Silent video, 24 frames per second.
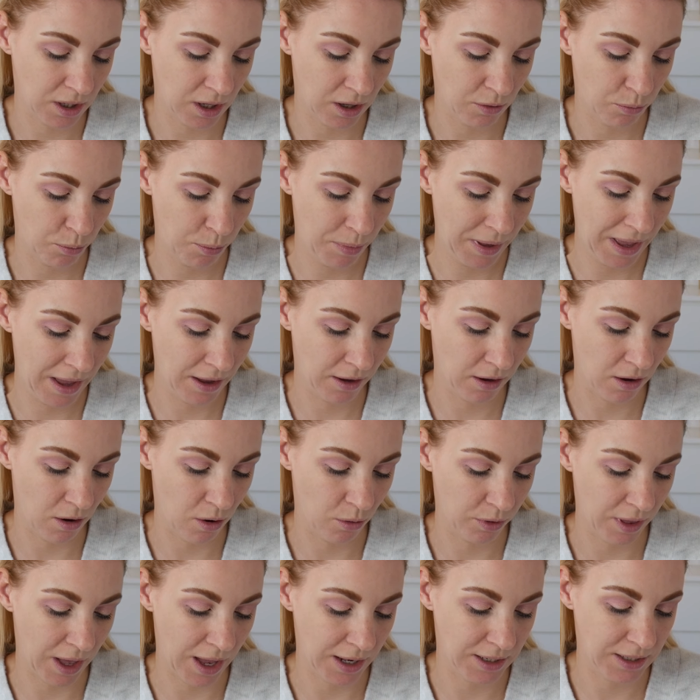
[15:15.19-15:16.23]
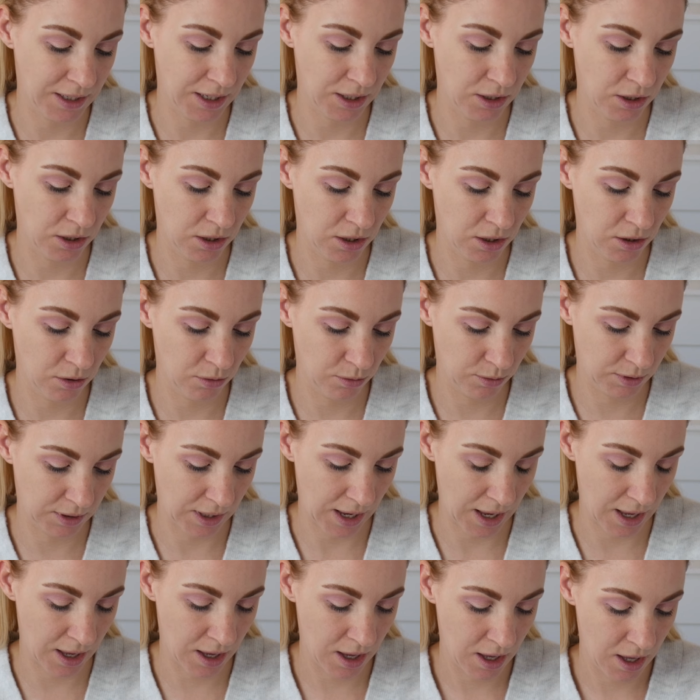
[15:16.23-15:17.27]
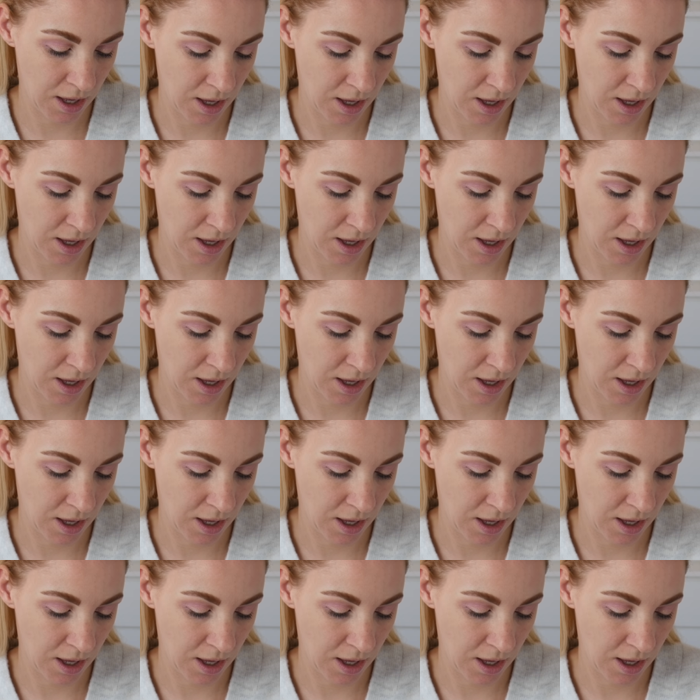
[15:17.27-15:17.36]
a bit ago that I did use it,